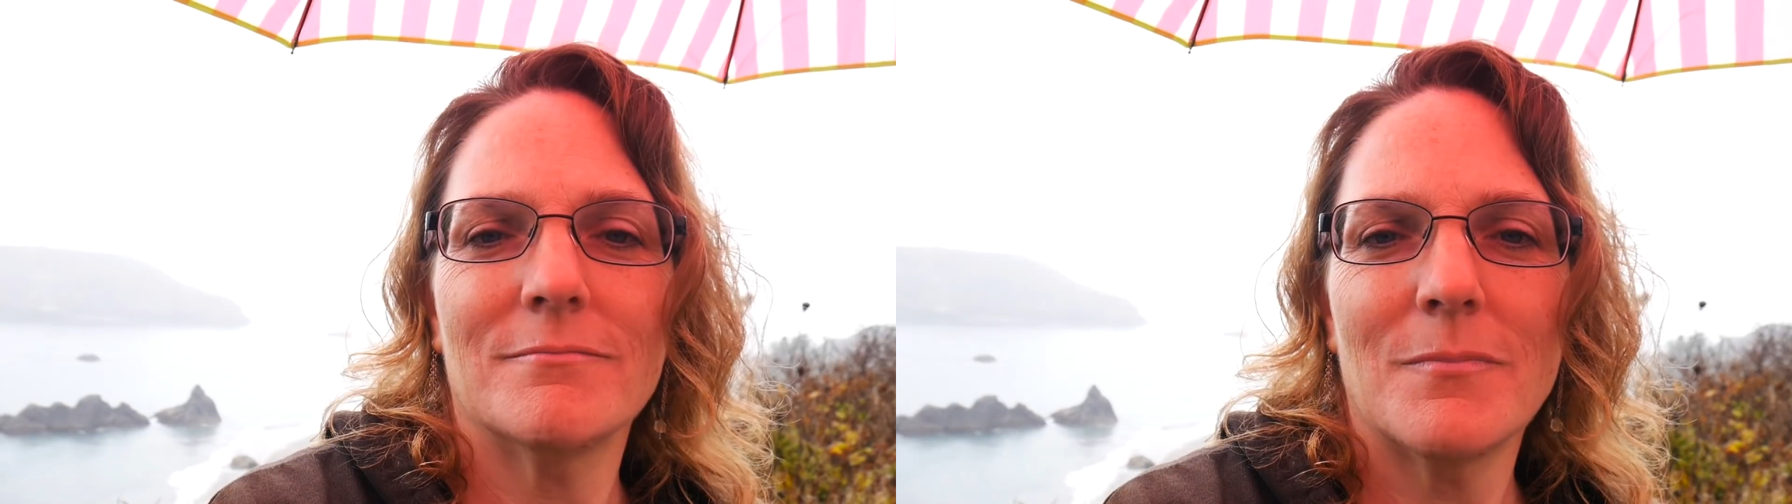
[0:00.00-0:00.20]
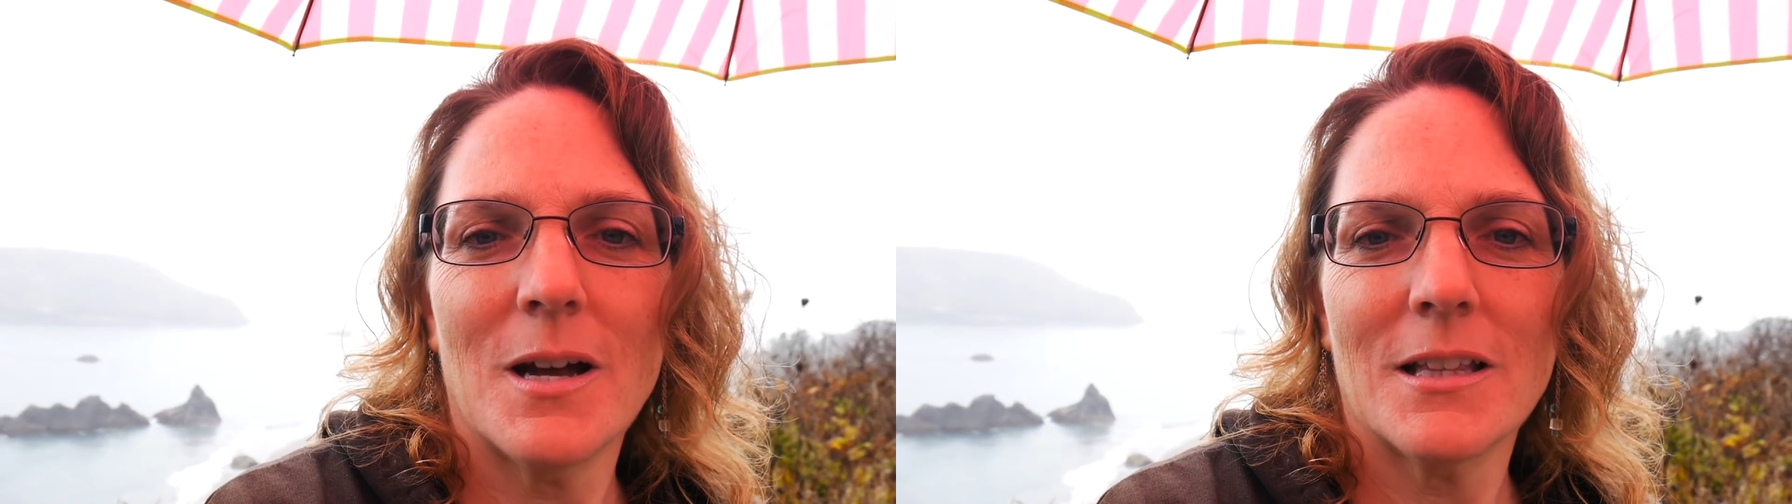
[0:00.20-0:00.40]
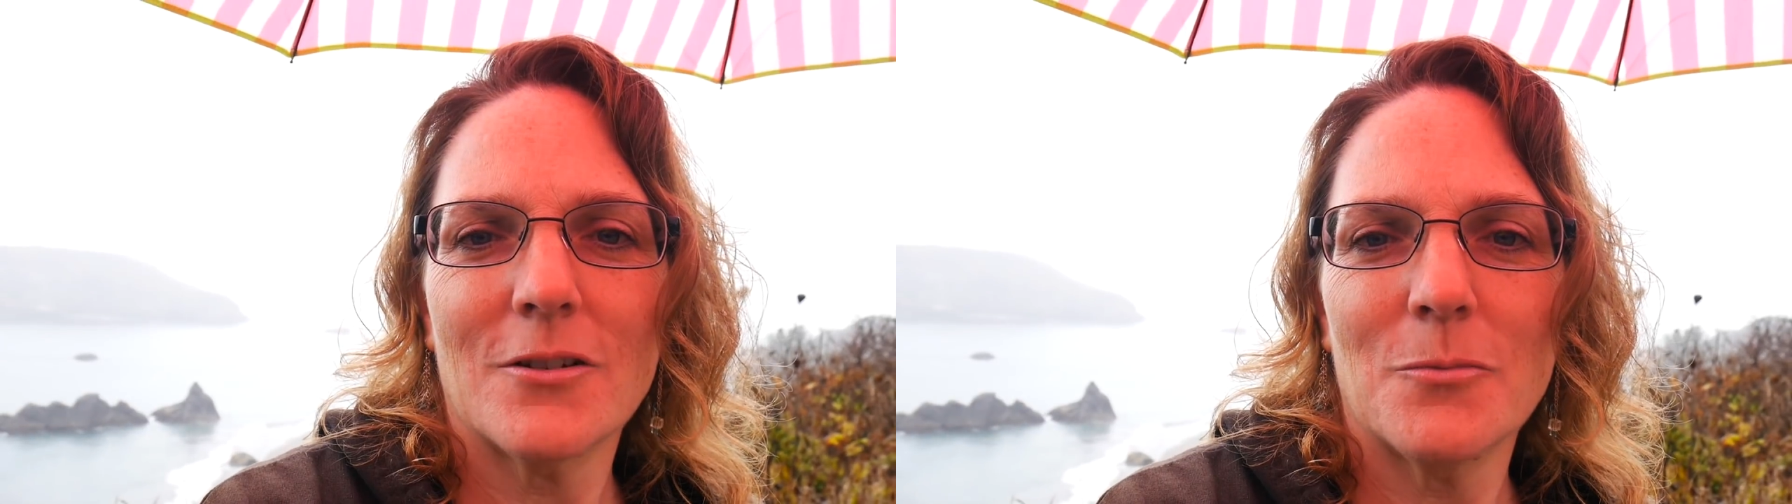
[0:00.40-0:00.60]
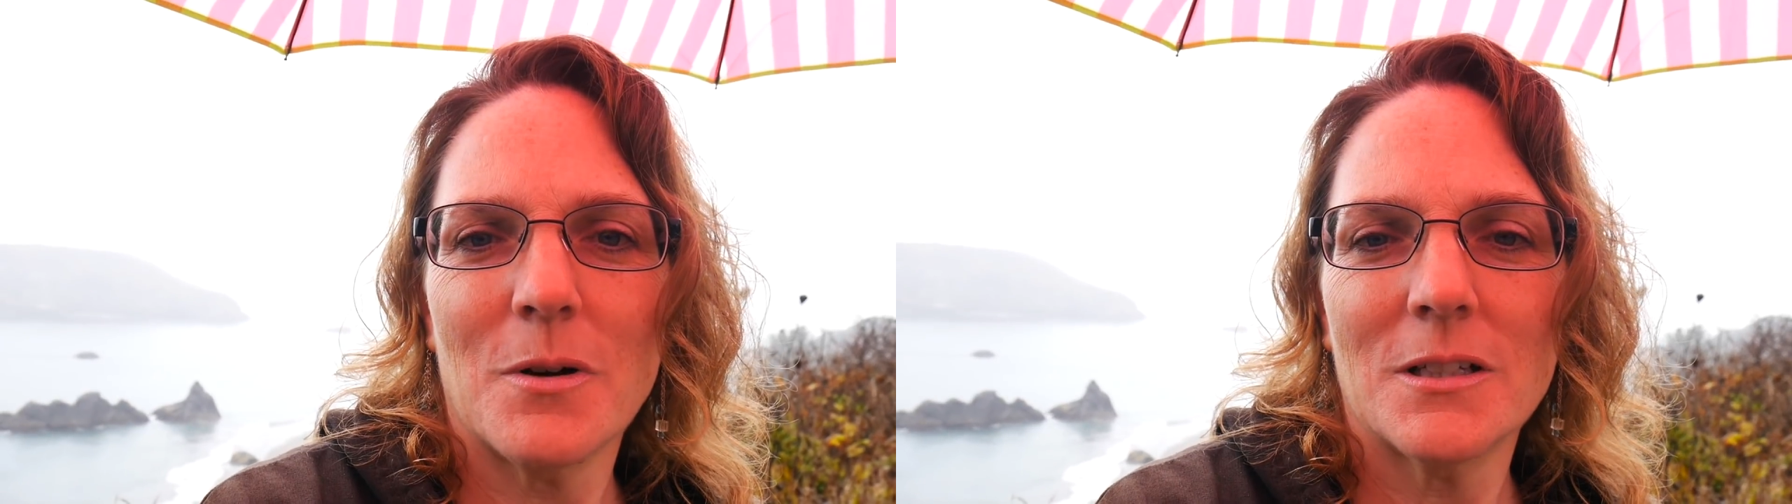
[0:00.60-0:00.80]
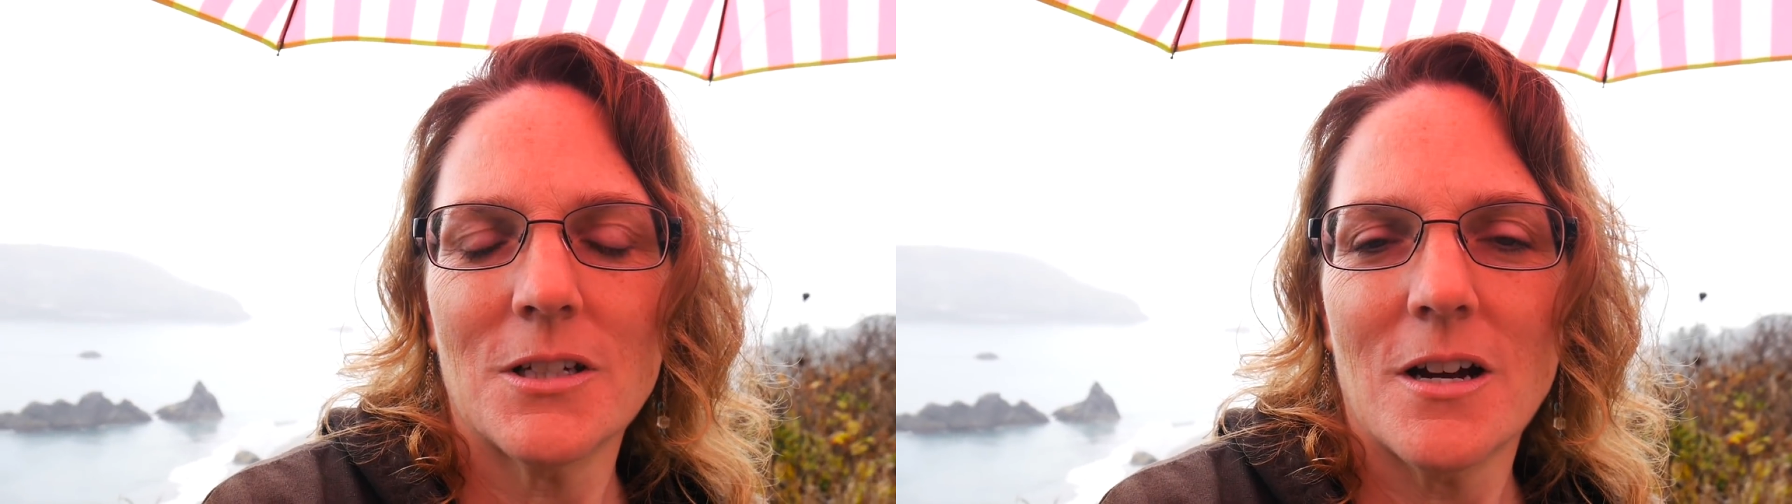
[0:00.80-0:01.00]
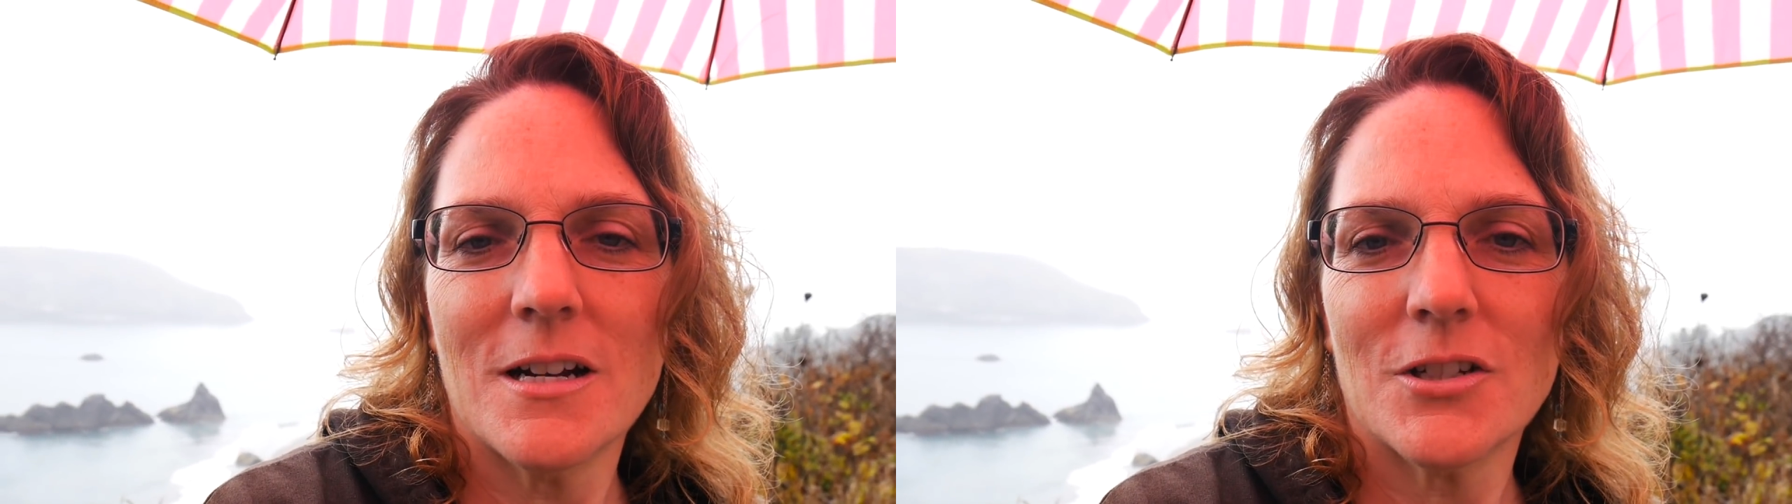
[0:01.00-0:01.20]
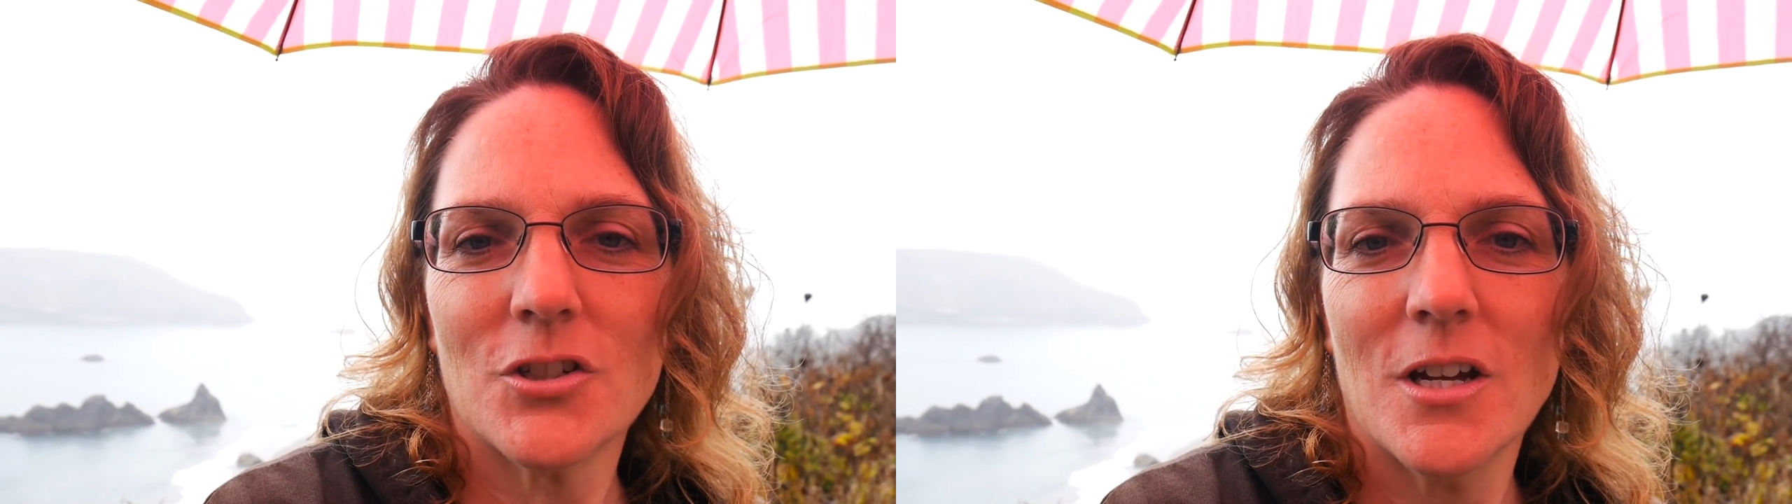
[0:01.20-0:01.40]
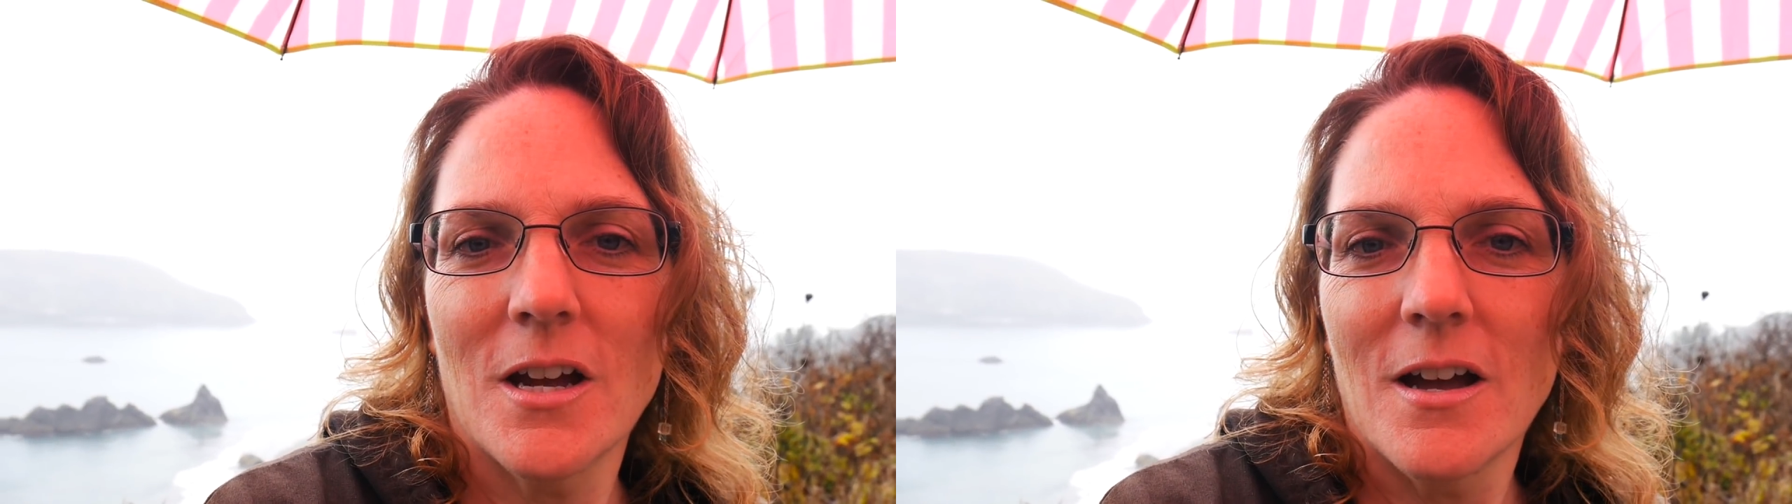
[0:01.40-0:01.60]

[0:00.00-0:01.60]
my little montage